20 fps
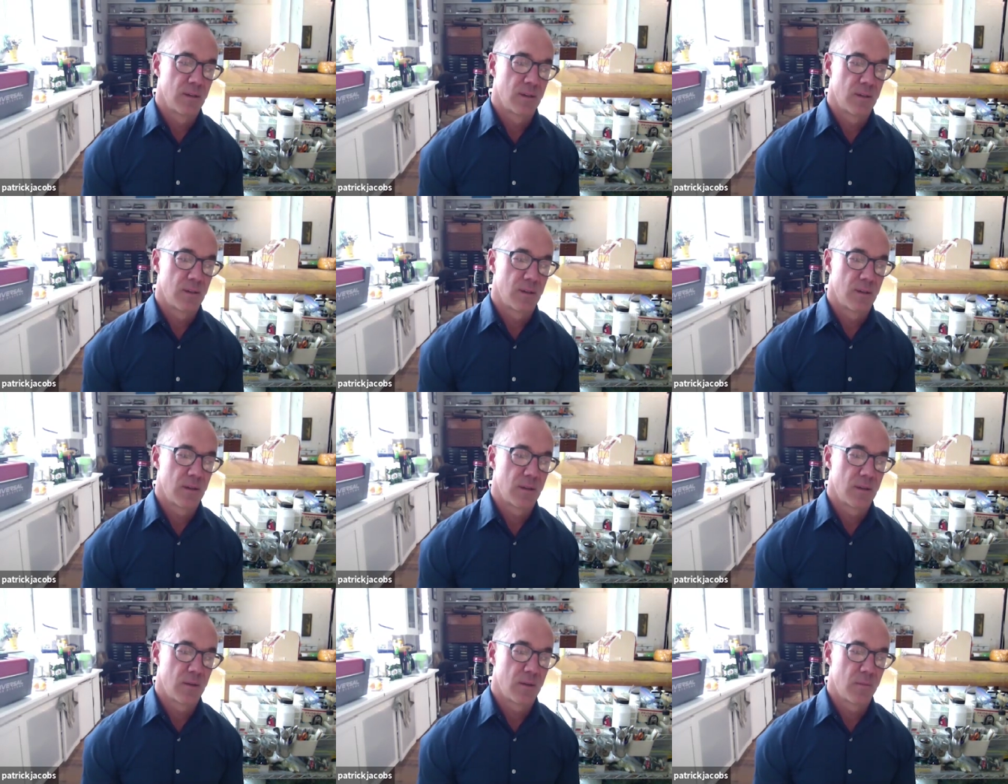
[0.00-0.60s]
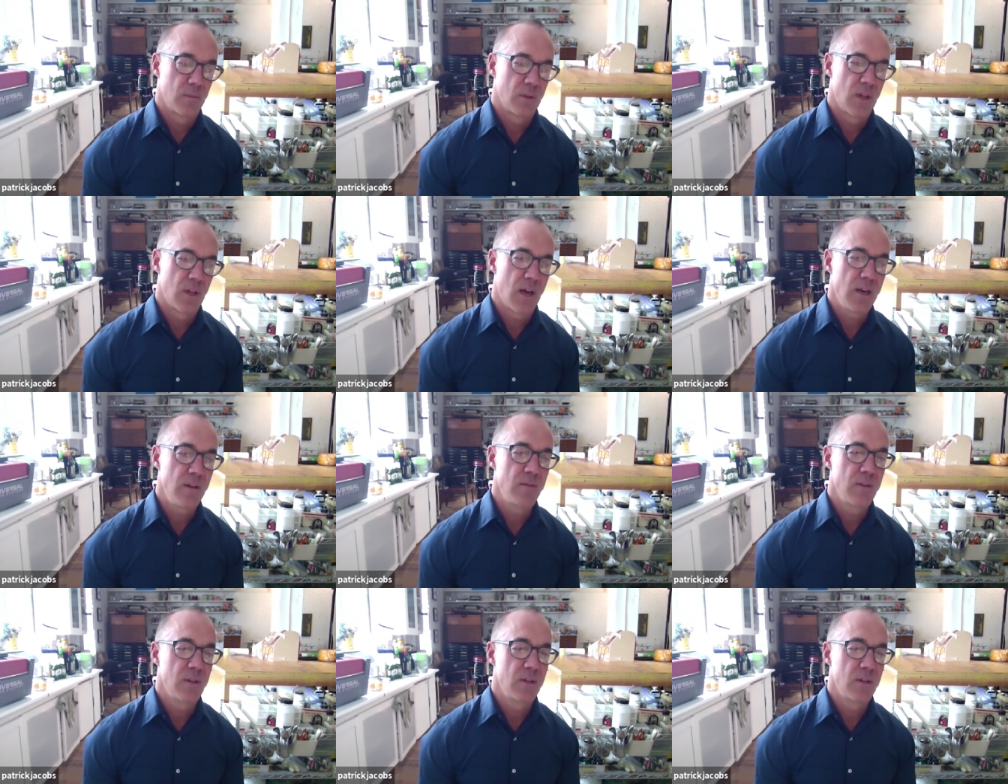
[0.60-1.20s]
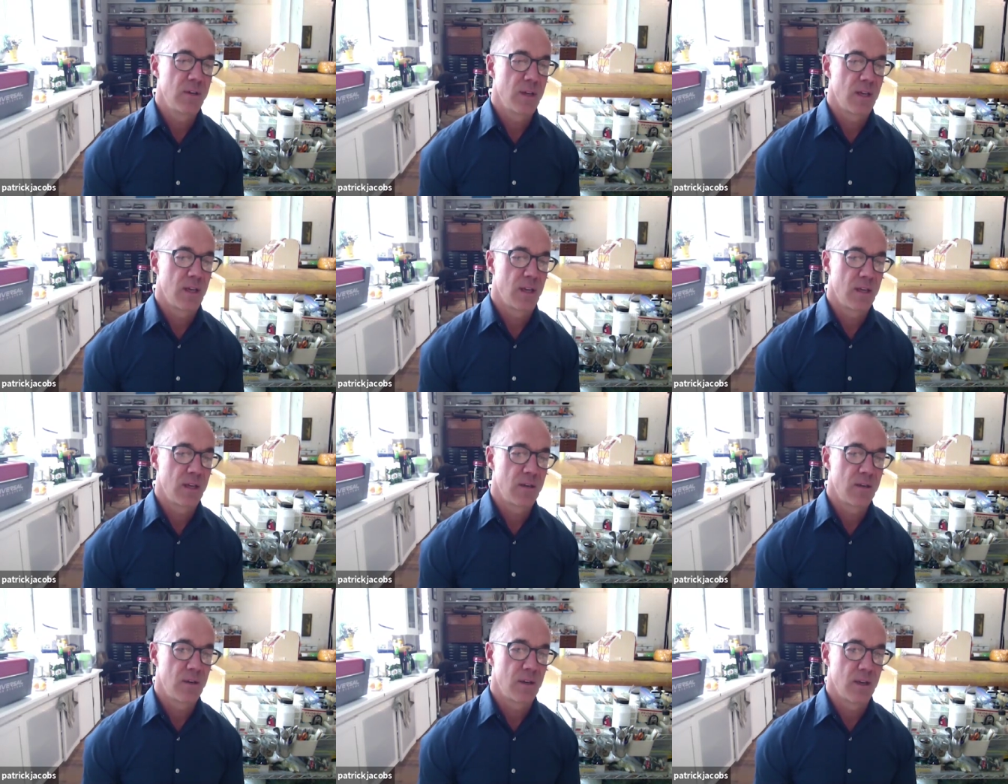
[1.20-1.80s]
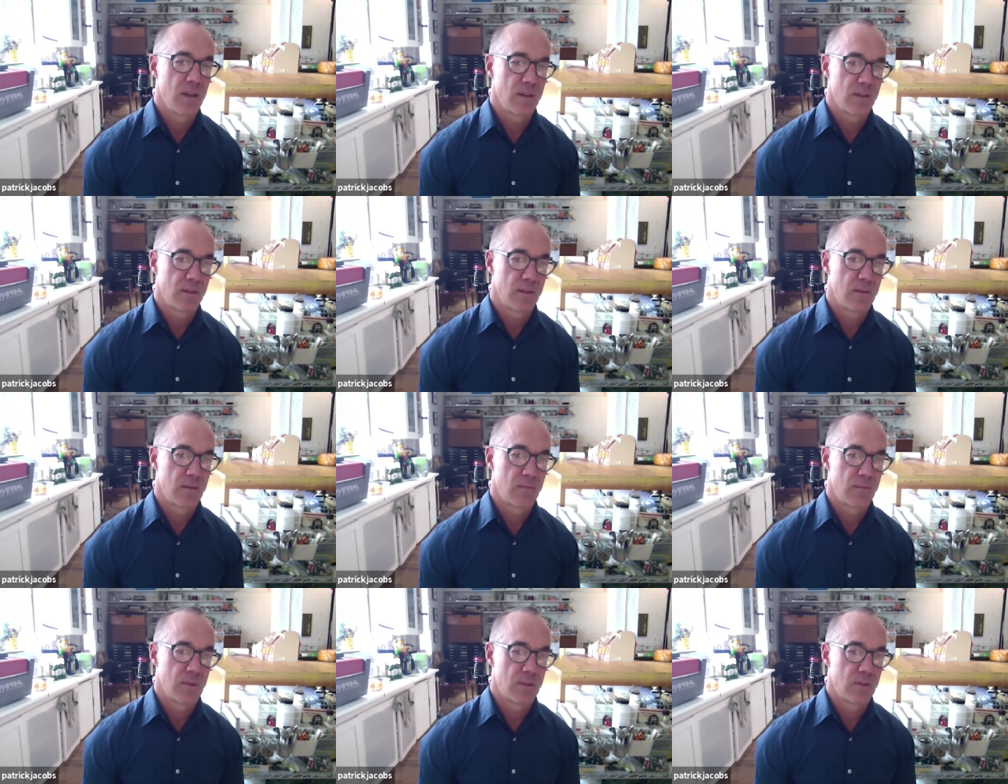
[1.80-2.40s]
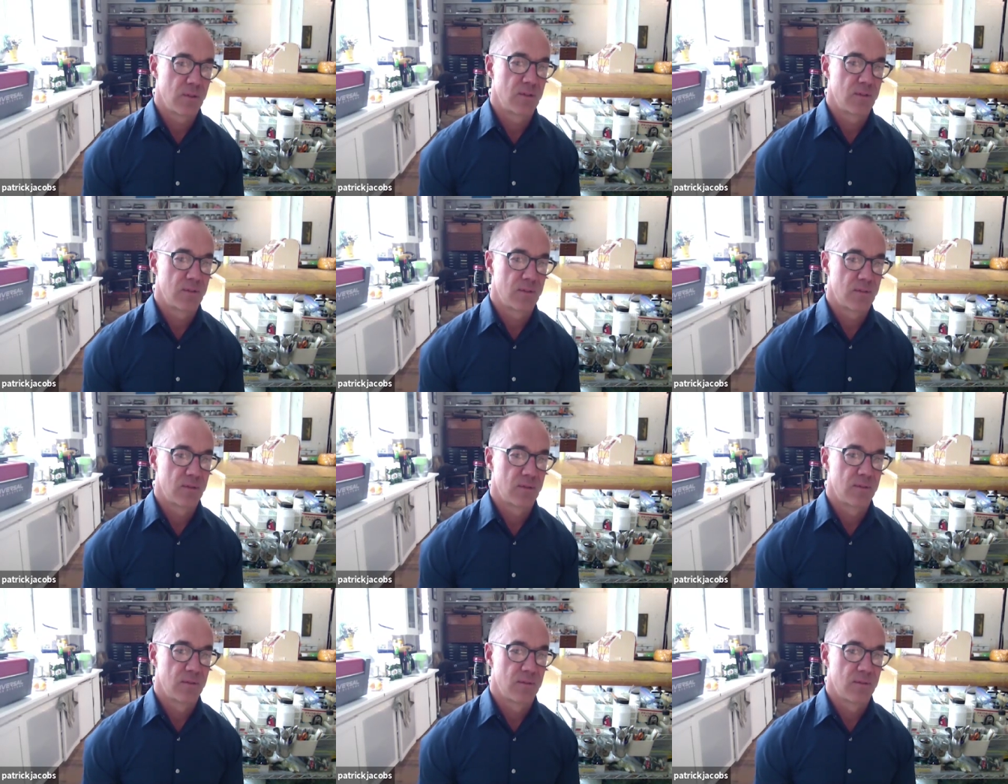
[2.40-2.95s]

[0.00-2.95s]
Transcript: um, a lot of internet internet images